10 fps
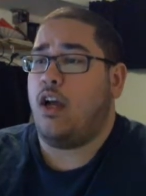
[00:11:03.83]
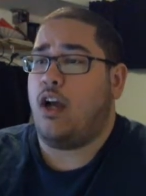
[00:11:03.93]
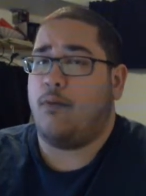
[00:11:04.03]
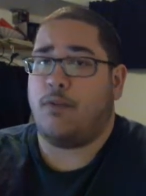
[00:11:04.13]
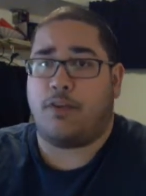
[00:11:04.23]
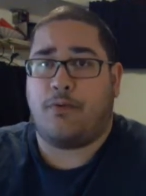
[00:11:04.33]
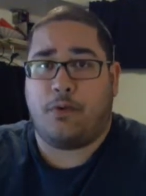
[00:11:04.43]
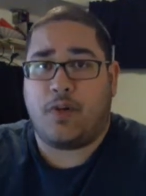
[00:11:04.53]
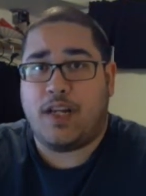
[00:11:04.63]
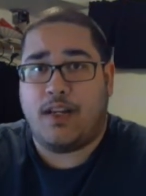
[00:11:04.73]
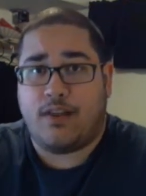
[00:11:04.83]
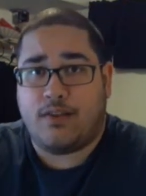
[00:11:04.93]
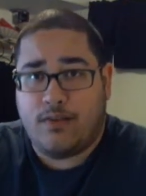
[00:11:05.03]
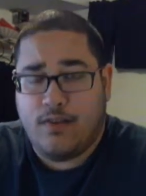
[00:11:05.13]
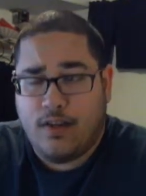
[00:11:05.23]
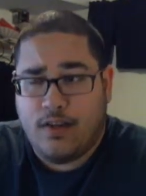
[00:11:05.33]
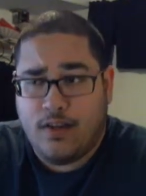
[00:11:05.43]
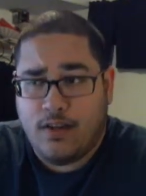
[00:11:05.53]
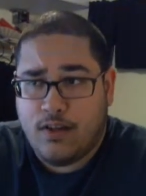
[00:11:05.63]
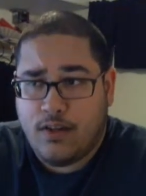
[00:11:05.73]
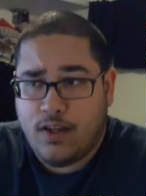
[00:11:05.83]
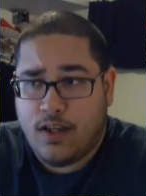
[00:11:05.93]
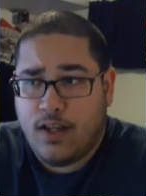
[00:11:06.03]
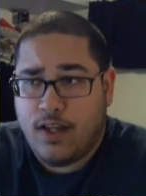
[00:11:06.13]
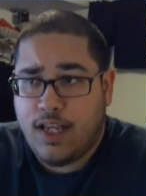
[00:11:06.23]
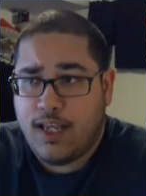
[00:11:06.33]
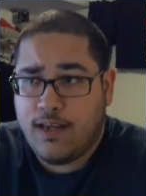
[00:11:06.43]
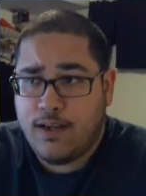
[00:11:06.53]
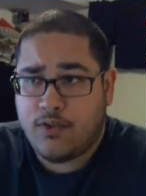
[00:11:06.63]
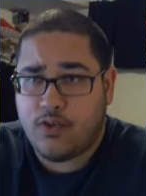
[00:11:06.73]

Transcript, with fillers: I'm looking forward to getting a, uh, a